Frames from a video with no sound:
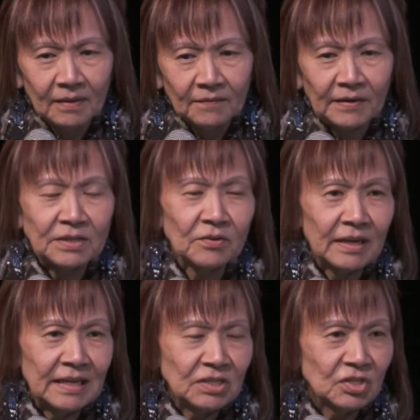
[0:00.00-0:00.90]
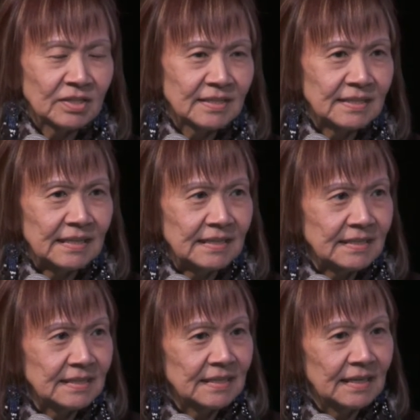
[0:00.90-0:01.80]
federal
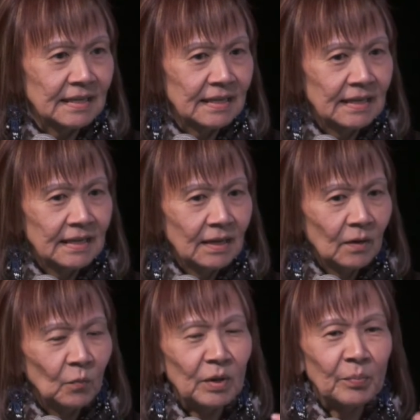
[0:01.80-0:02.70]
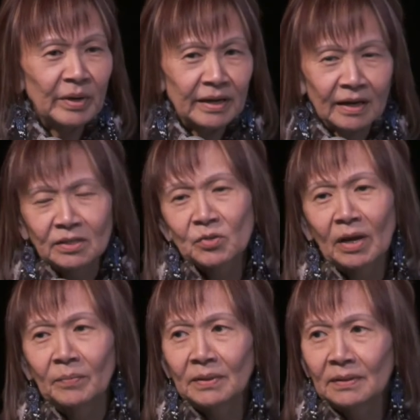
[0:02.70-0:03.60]
agencies, we bring our
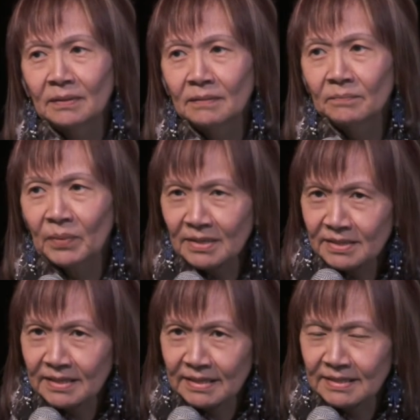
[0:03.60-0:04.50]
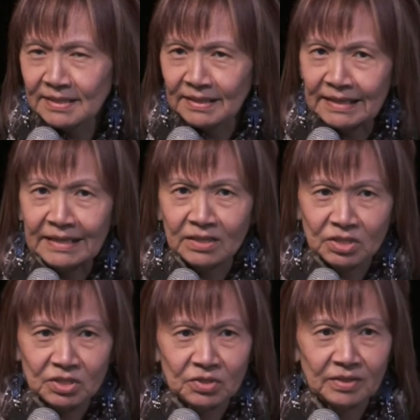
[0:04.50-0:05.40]
tribal presidents and
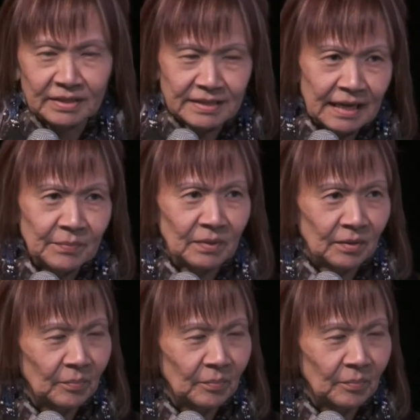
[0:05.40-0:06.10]
leaders to the table,